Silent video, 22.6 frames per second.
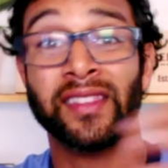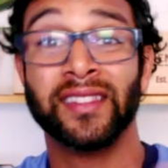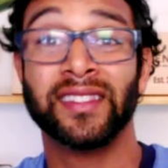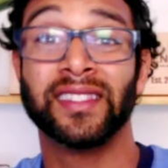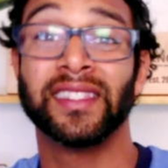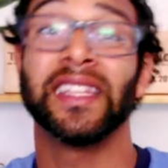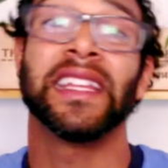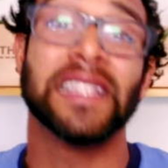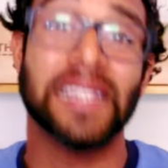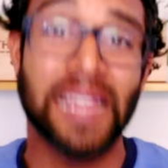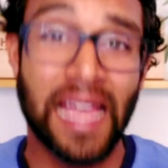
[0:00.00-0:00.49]

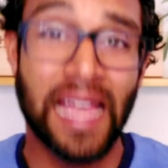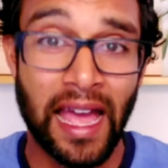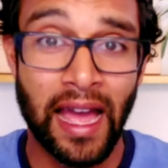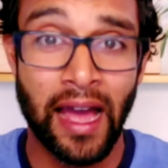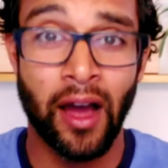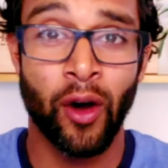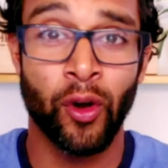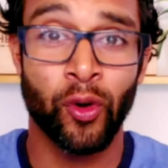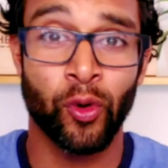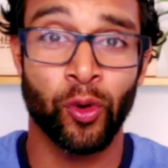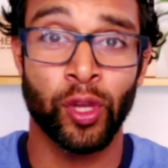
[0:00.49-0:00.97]
sitting
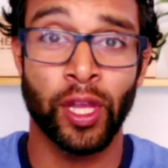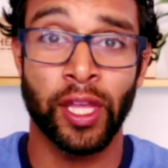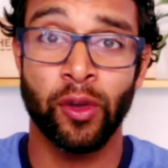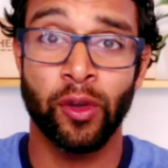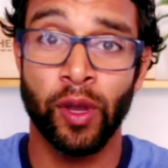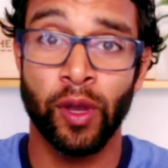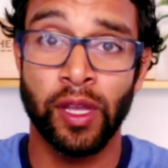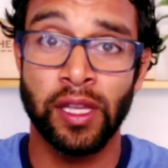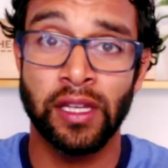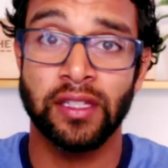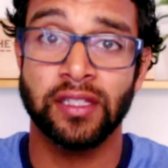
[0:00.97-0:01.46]
down or like
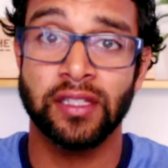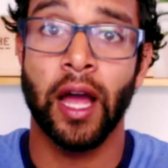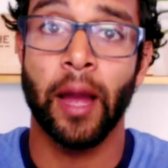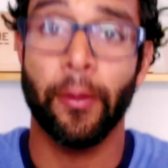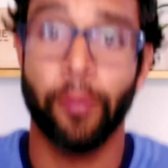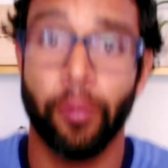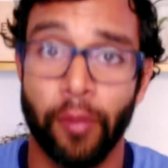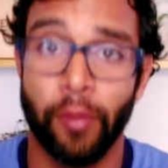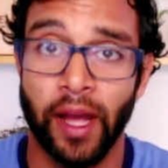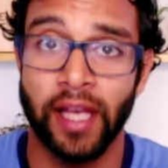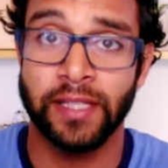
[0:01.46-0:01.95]
going in this
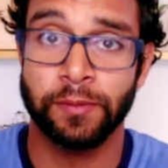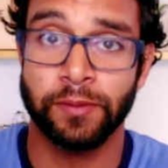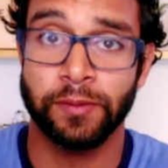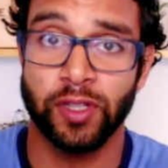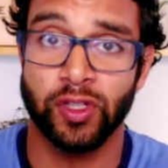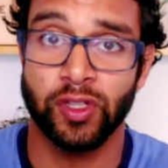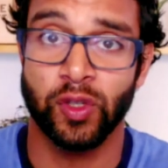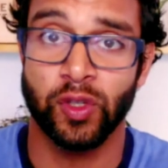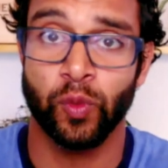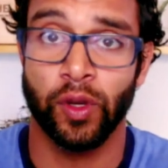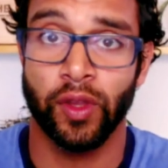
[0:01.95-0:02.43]
compromised
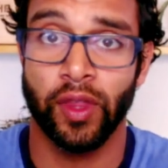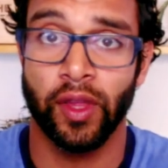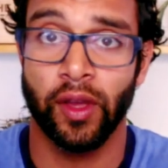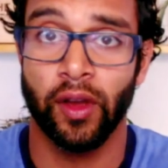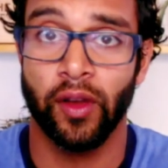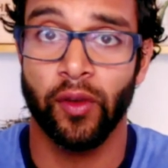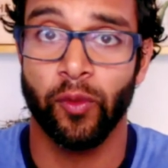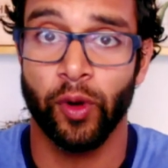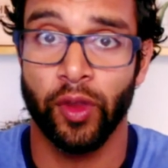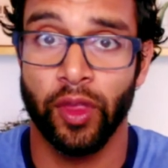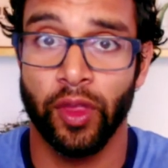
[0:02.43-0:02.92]
position where
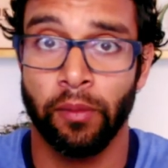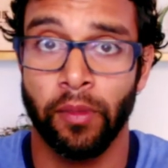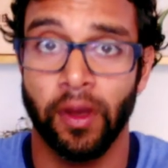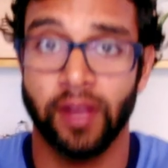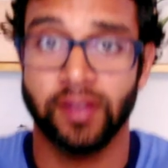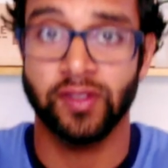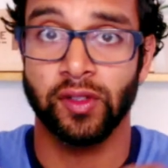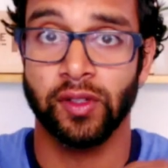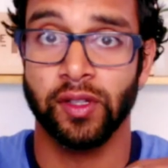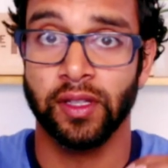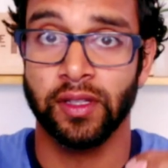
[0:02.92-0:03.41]
the
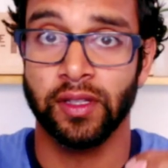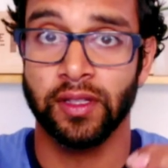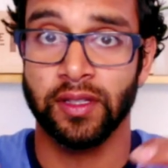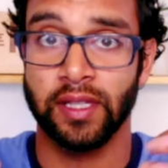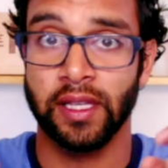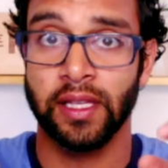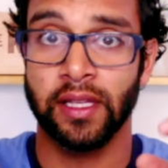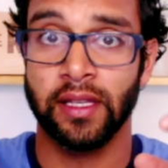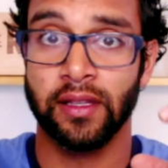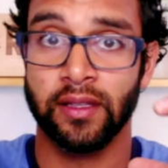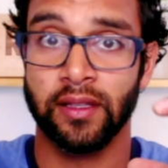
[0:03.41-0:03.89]
muscle
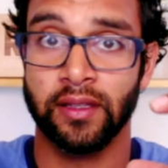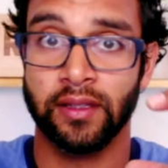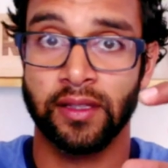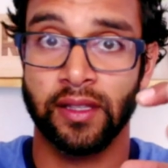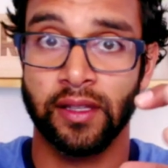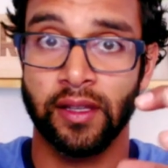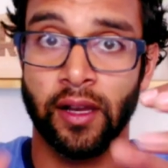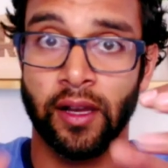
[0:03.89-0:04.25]
is in